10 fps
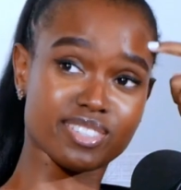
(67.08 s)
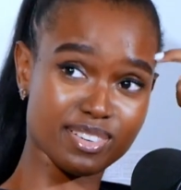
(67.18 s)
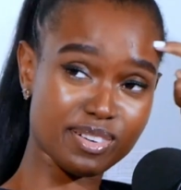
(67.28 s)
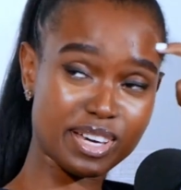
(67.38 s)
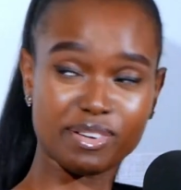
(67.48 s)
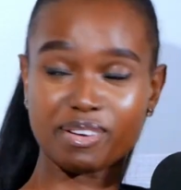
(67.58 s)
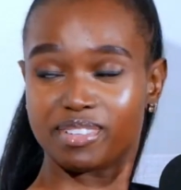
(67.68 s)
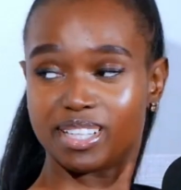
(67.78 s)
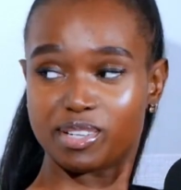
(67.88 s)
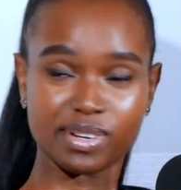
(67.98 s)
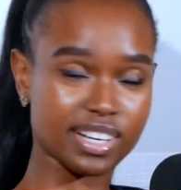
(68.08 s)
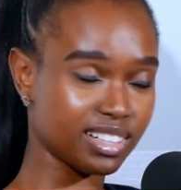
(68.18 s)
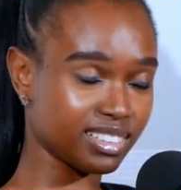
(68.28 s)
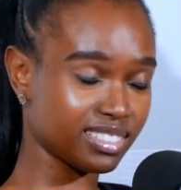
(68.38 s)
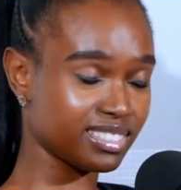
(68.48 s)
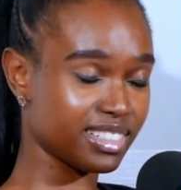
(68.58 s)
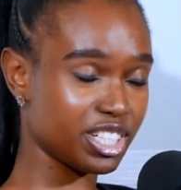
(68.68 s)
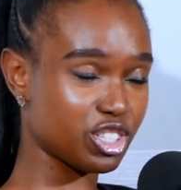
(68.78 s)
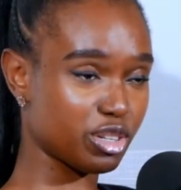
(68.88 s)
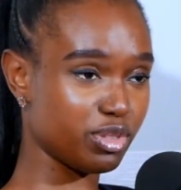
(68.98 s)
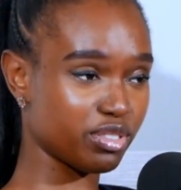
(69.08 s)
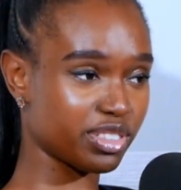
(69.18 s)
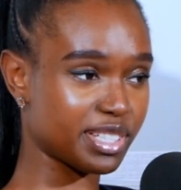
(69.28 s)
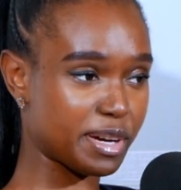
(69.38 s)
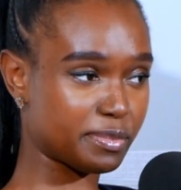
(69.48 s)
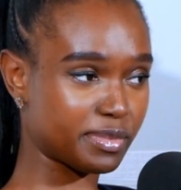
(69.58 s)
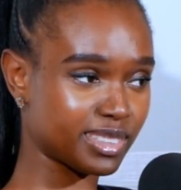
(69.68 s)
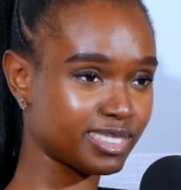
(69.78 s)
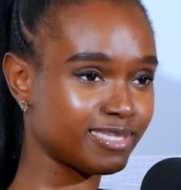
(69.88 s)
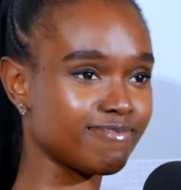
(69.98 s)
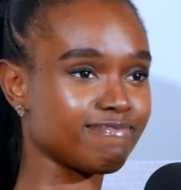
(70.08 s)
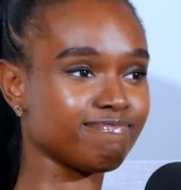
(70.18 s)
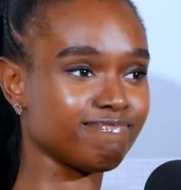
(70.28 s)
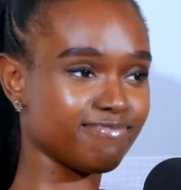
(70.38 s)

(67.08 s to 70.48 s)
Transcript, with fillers: oh, so it went well. Great job, you. I think that you liked it.